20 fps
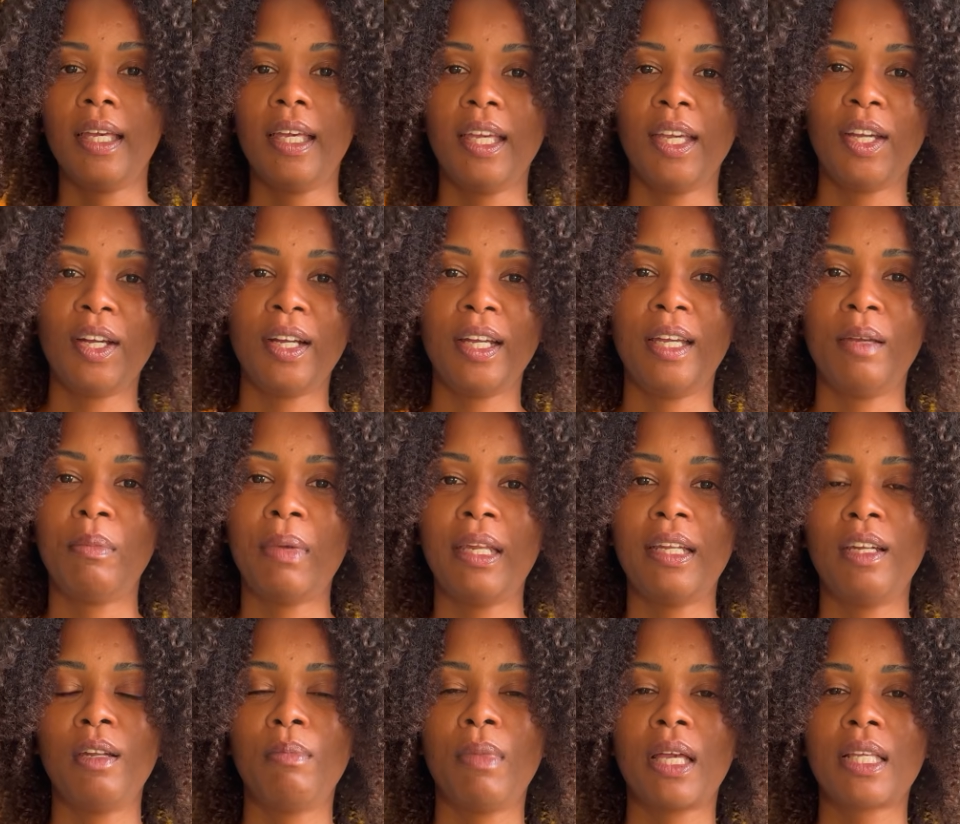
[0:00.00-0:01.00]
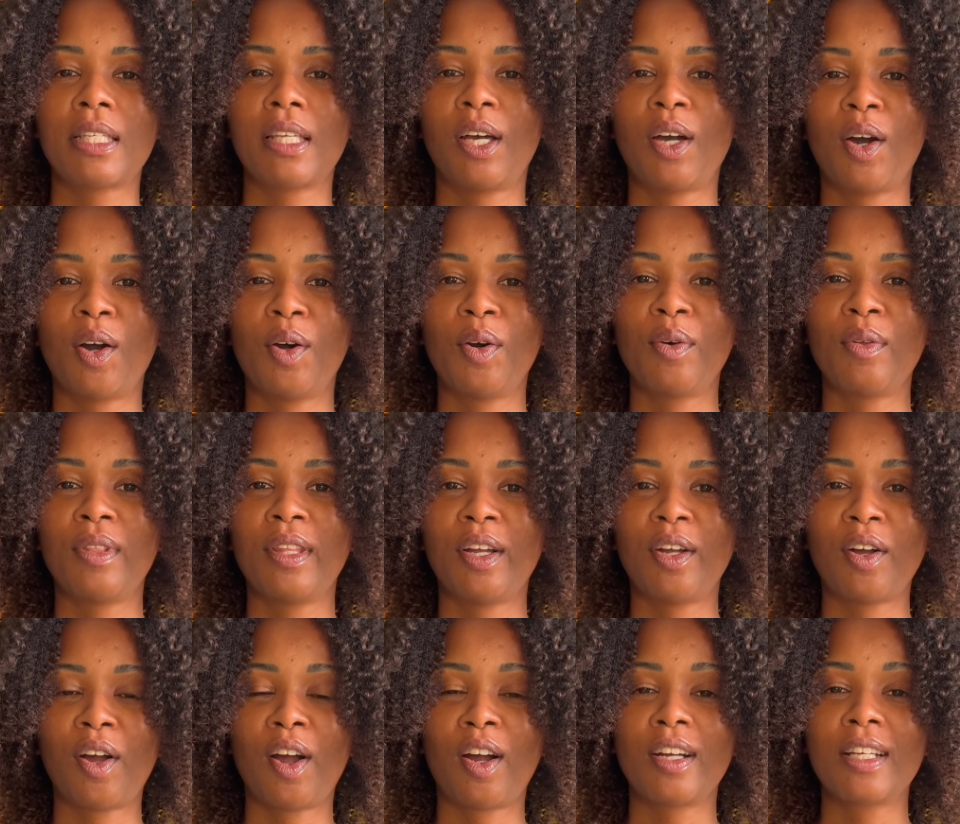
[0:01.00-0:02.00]
Here in Mérida, Mexico,
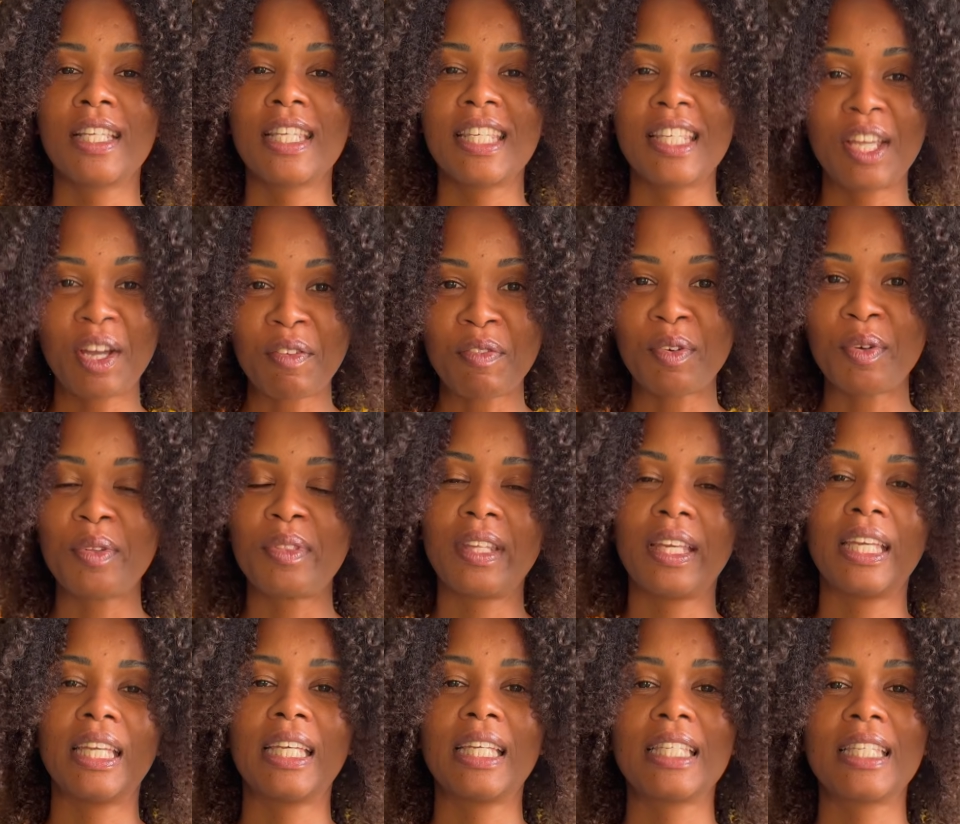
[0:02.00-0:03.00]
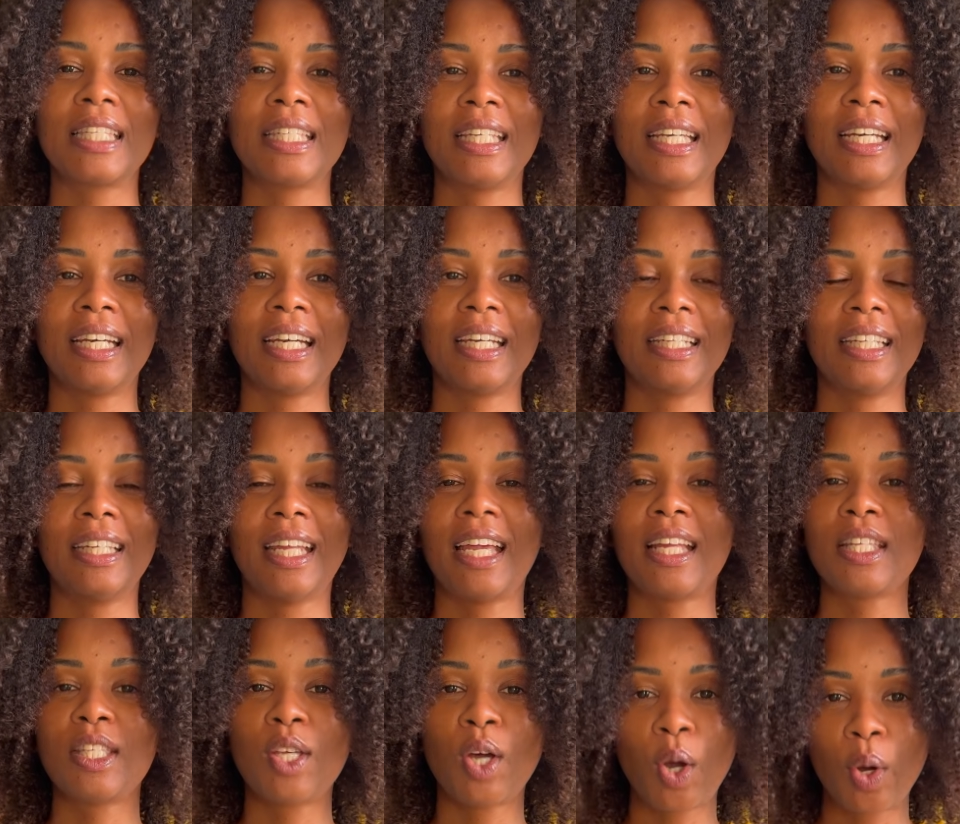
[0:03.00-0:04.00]
there are several things done in a
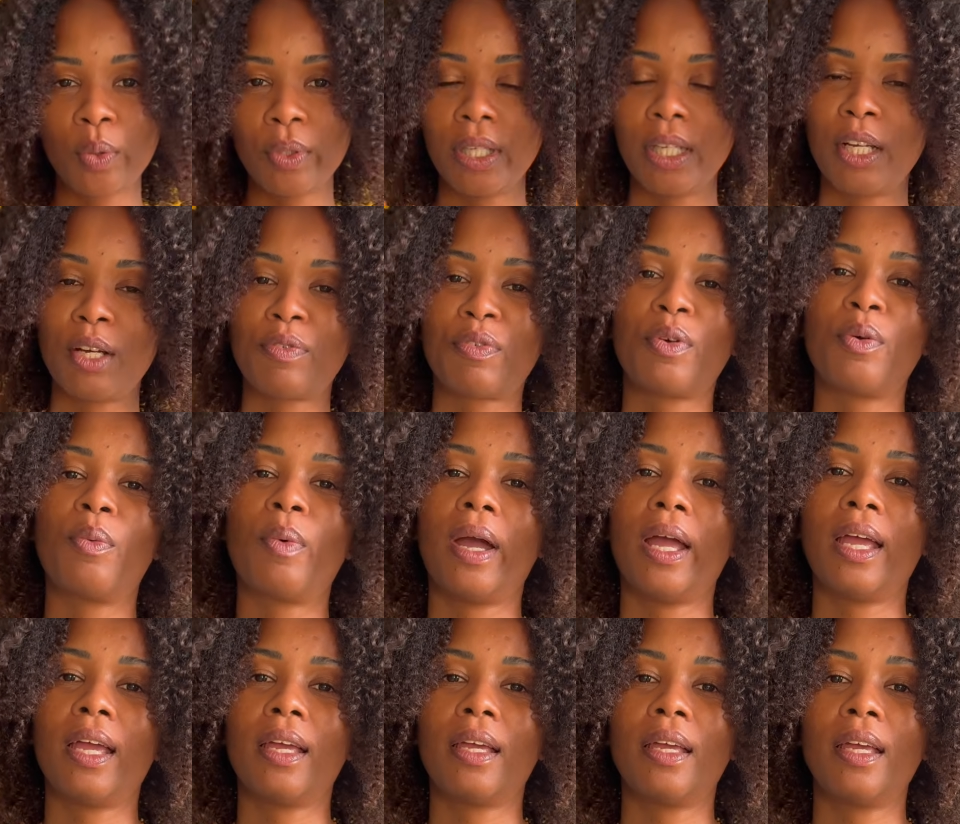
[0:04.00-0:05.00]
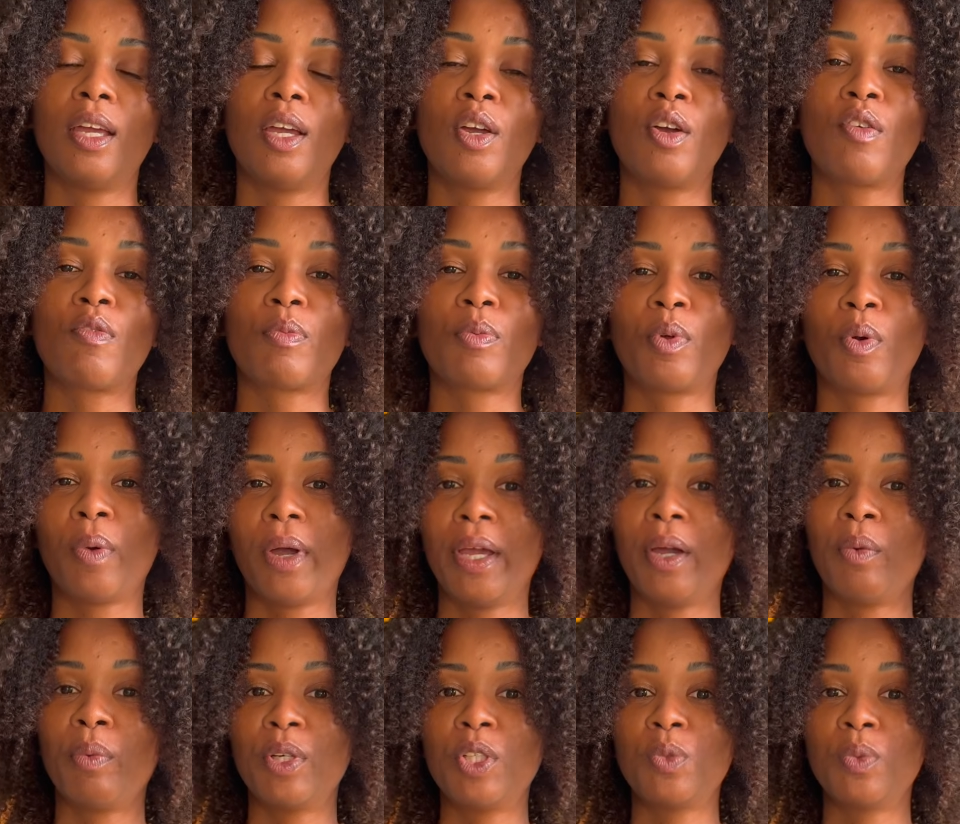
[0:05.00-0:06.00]
totally different way from the way
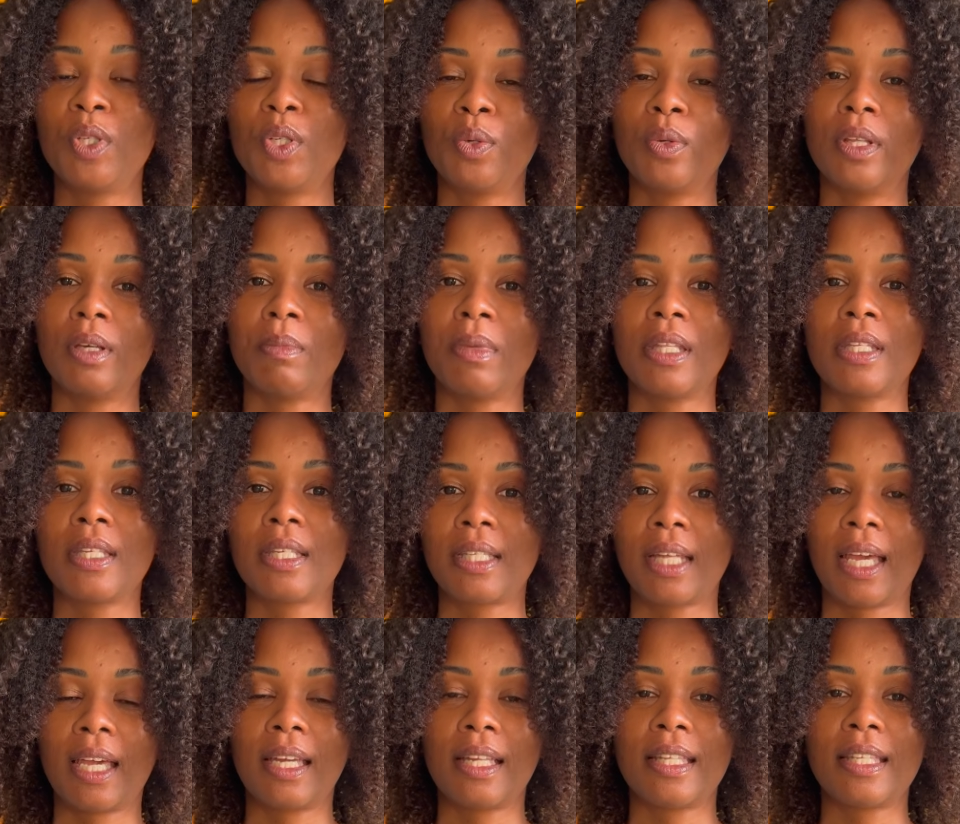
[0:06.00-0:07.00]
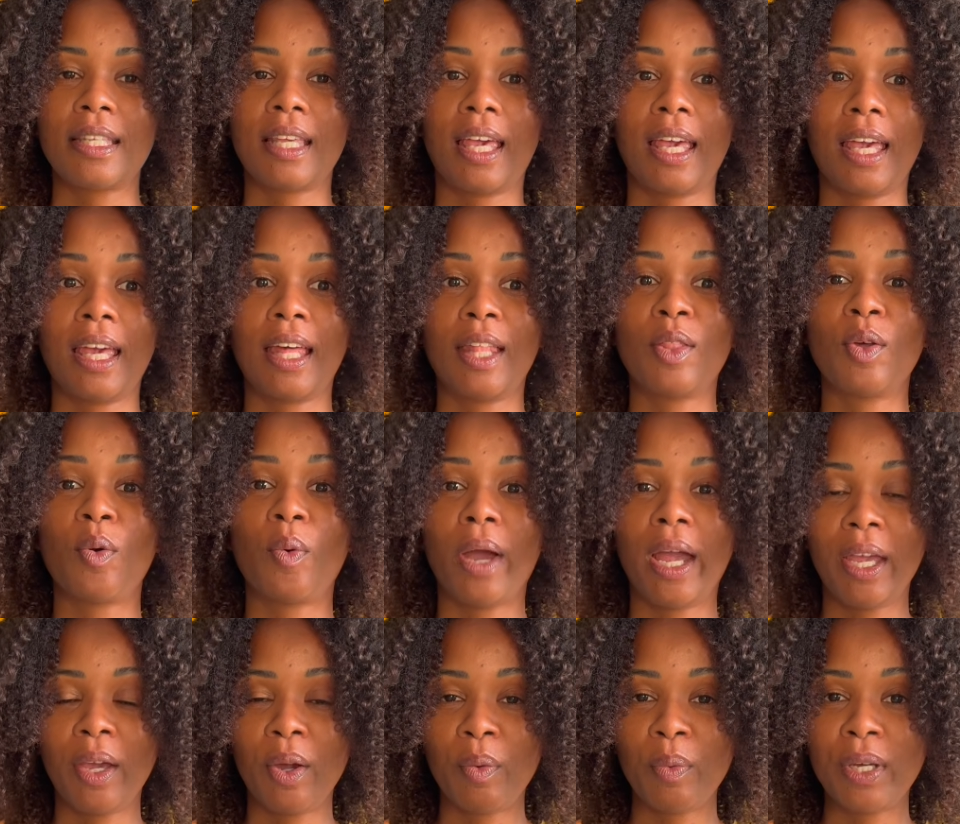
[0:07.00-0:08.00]
in which we do them in the States. And the
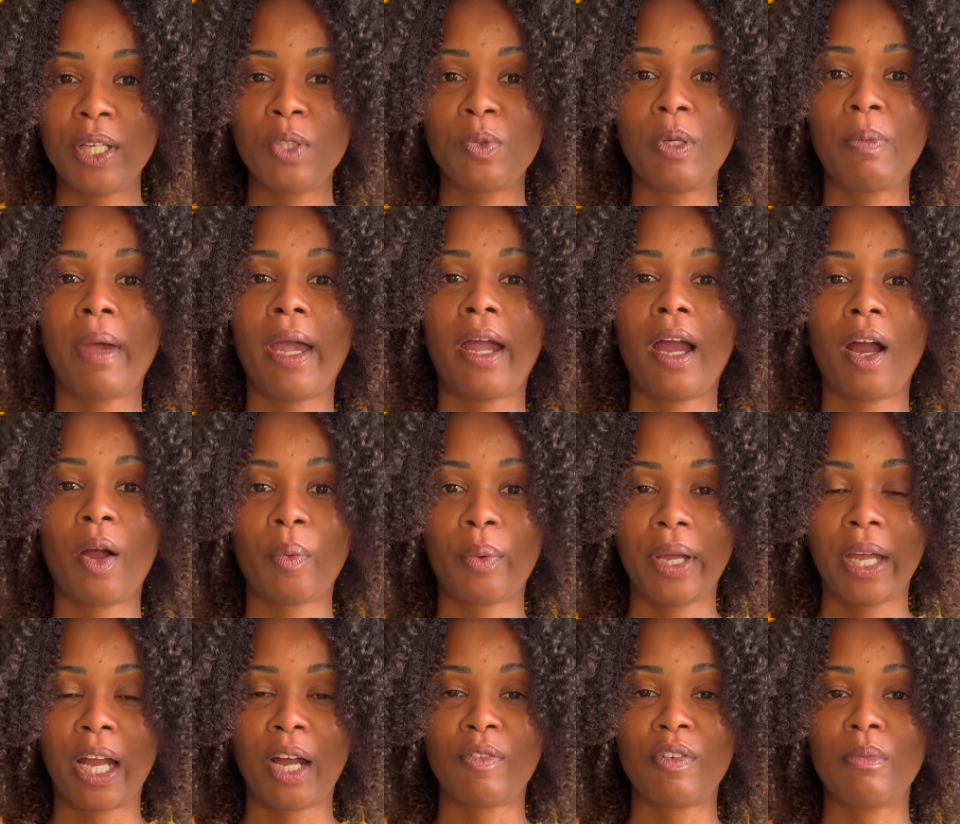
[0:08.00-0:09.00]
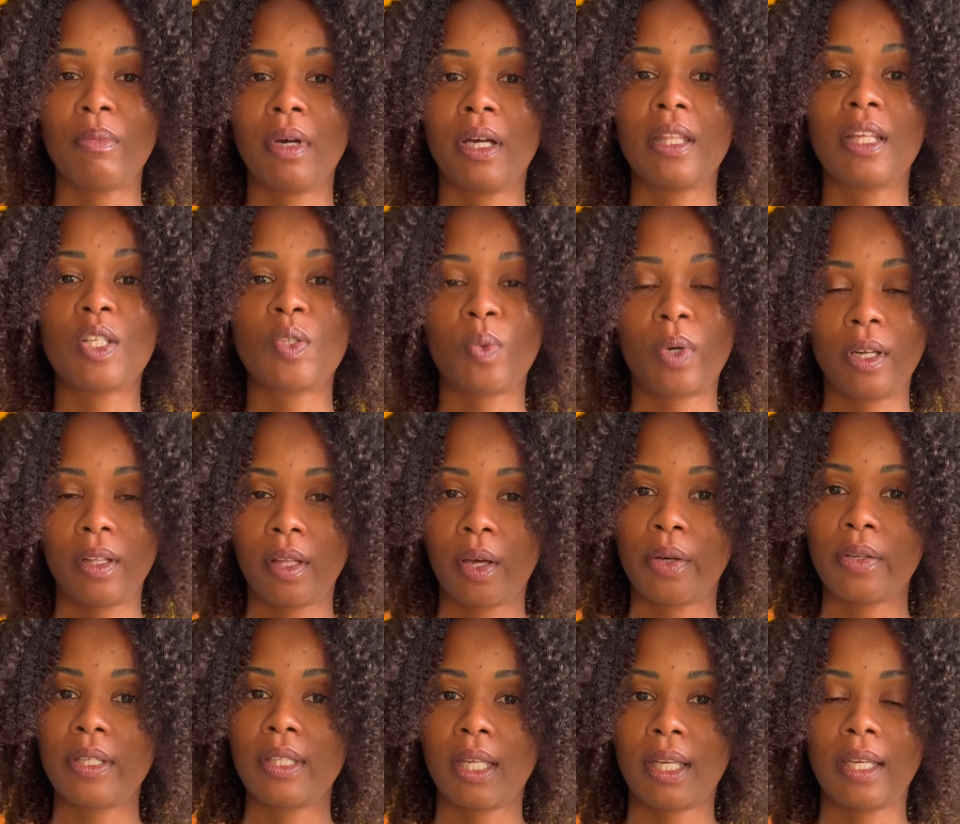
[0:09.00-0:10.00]
way in which we pay our rent every month is one of
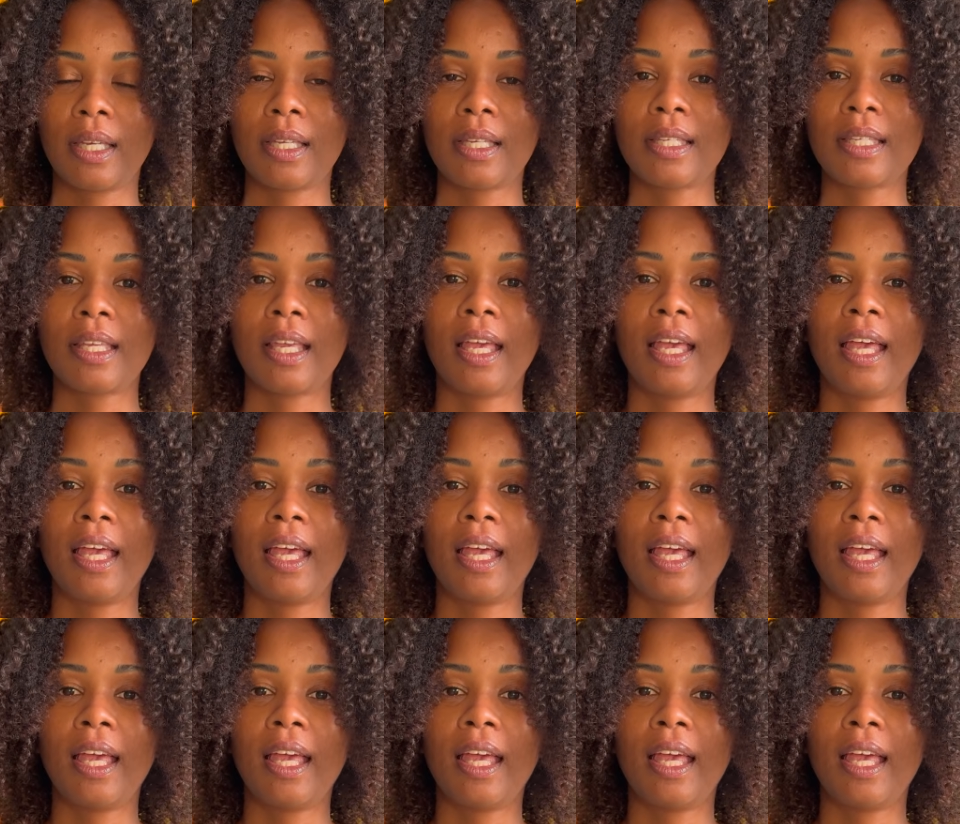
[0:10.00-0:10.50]
those things.